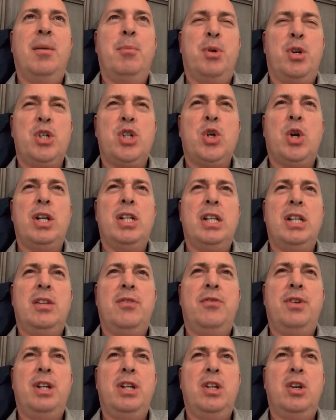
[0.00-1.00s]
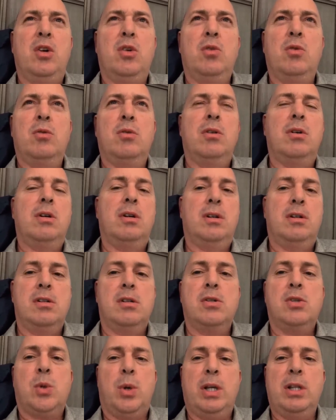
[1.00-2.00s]
pretty sure I did the video.
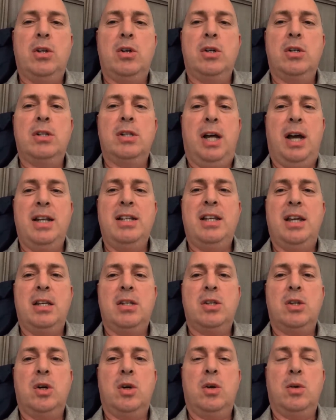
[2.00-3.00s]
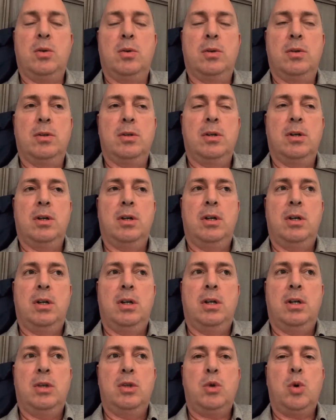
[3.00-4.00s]
So I looked 9 days ago.
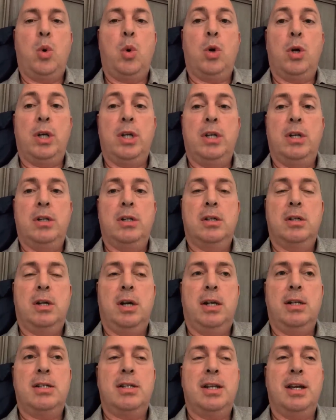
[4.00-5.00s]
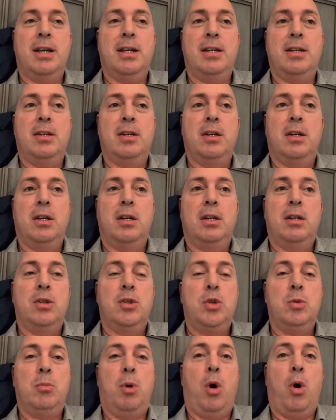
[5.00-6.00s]
Tori had said
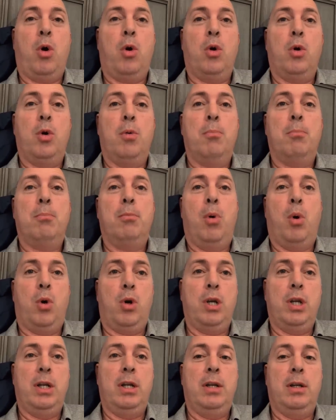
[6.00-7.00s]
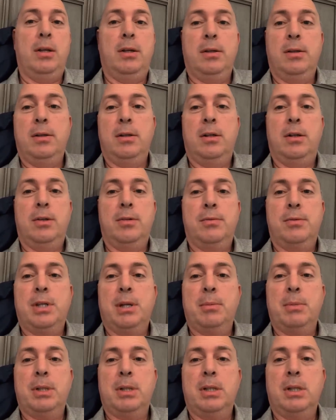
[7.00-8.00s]
tomorrow morning,
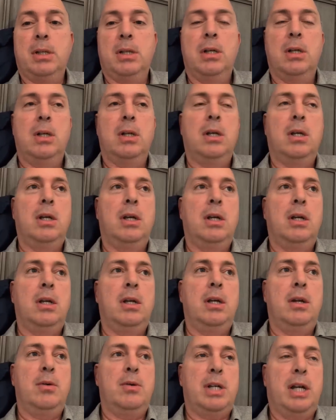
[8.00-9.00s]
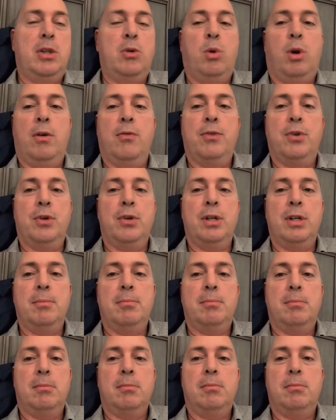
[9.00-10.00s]
something. It was like 12:30
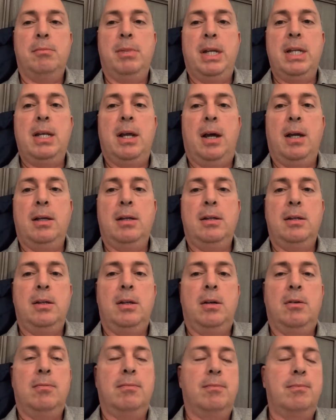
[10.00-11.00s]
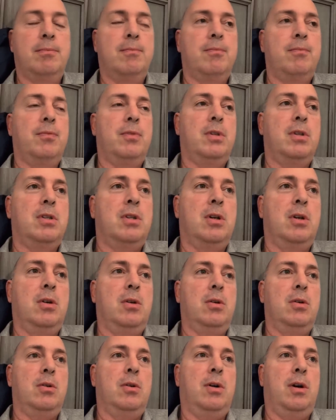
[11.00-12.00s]
at midnight,
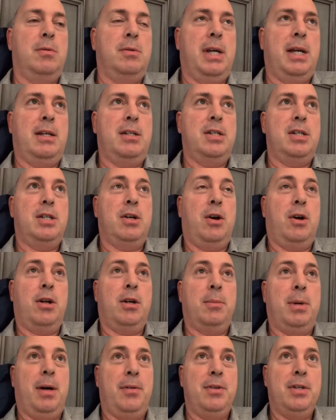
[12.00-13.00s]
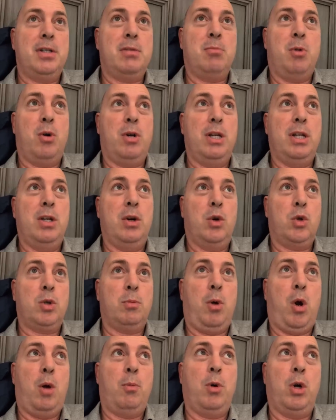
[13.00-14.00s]
So I was like, is she talking about this morning or
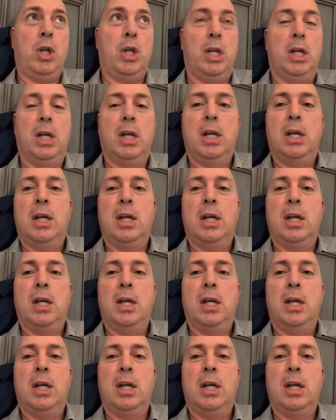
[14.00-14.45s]
tomorrow morning?